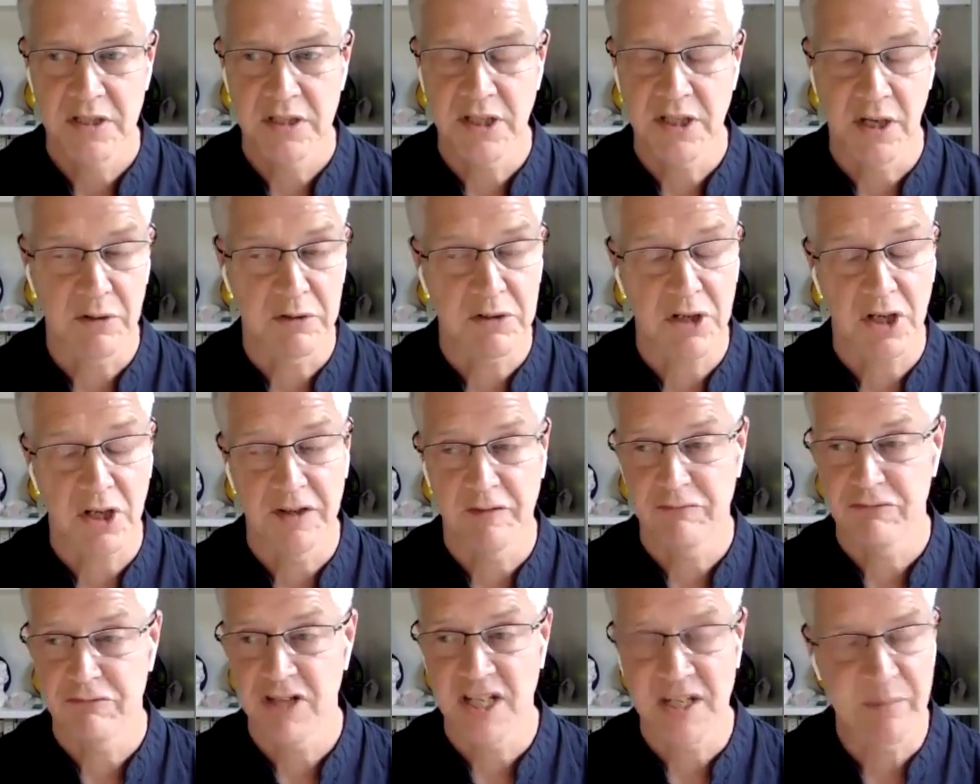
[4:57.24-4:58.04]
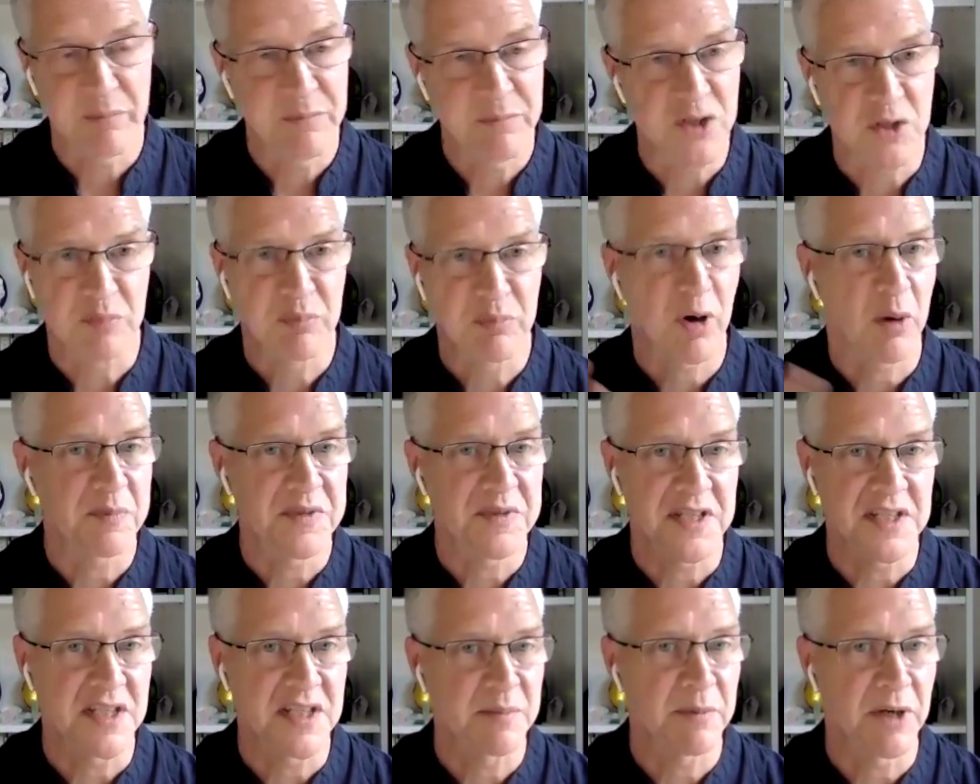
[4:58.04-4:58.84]
you know, kind of really just
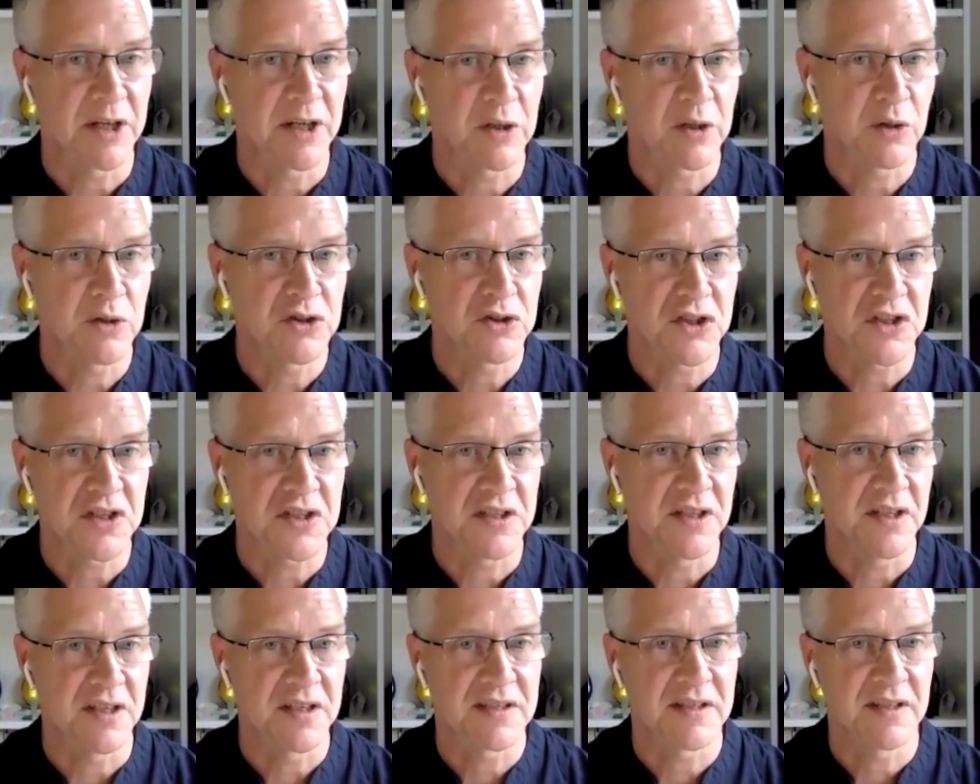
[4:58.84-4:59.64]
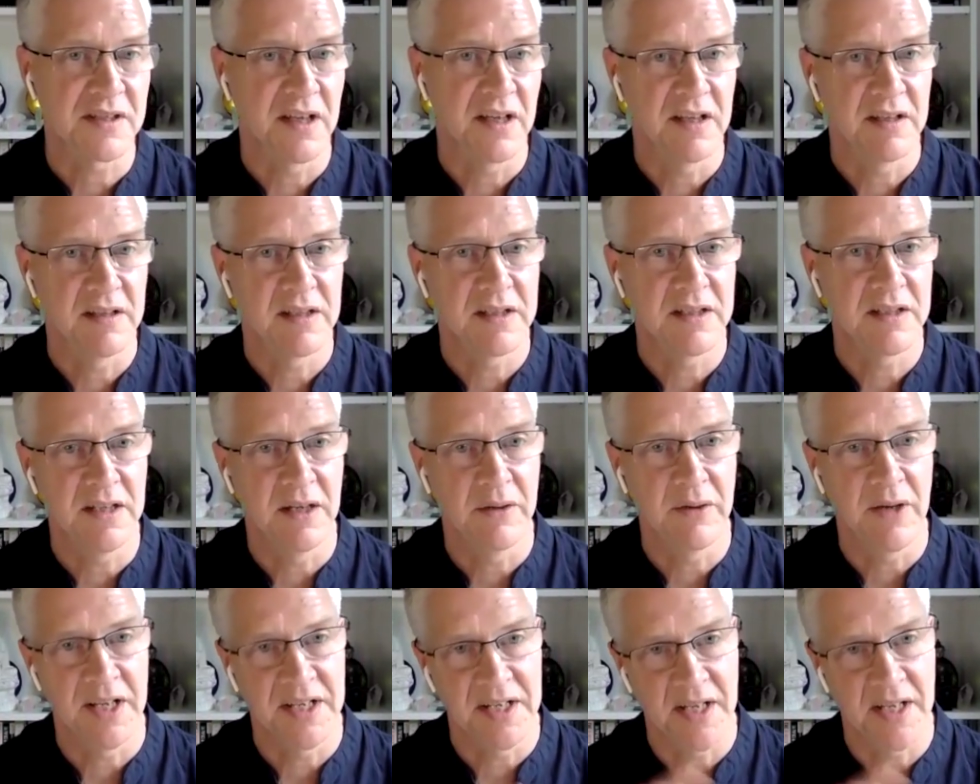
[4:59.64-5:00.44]
popped into my consciousness that, you
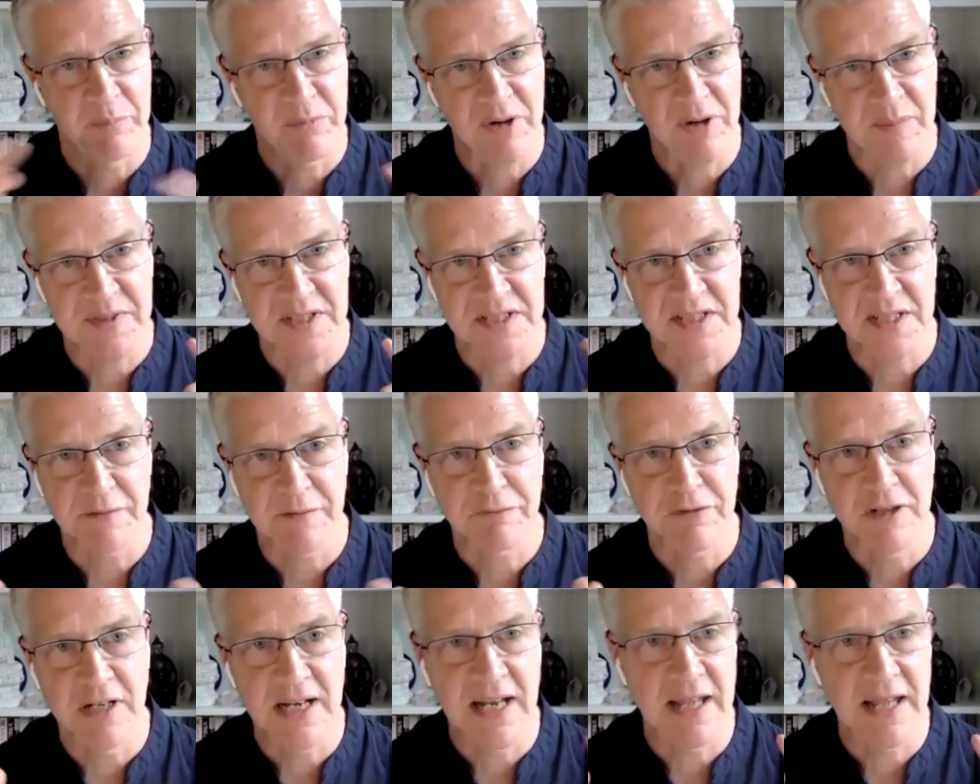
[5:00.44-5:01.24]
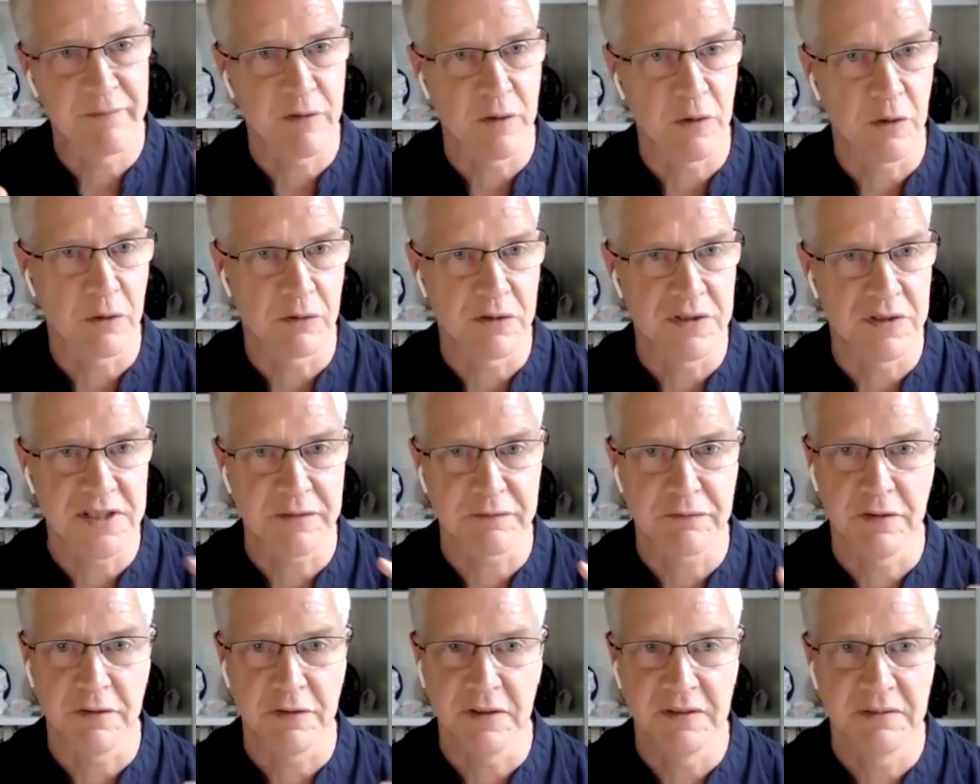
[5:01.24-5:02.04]
know, at perhaps a different level or a
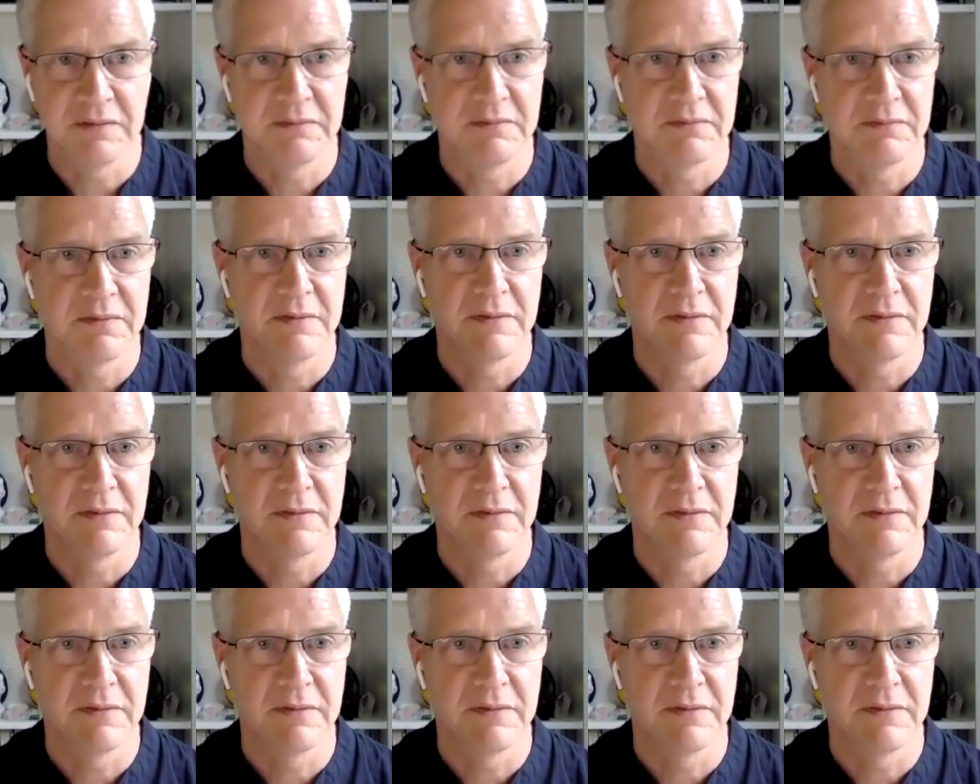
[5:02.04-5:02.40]
different